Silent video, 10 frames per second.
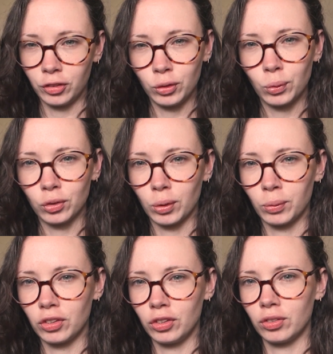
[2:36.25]
I do also
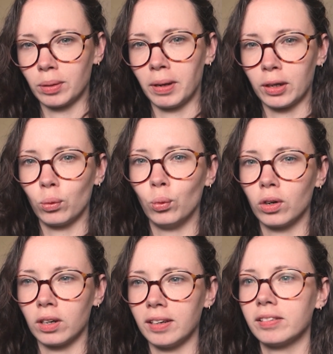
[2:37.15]
want to do some like
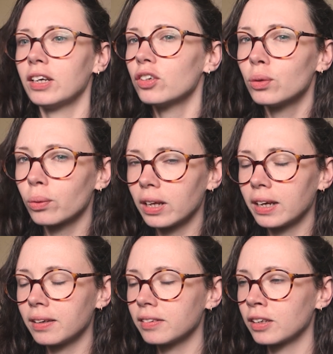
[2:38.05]
organisational
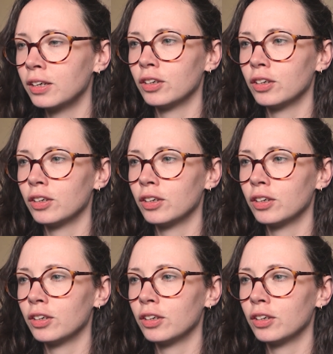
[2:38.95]
things.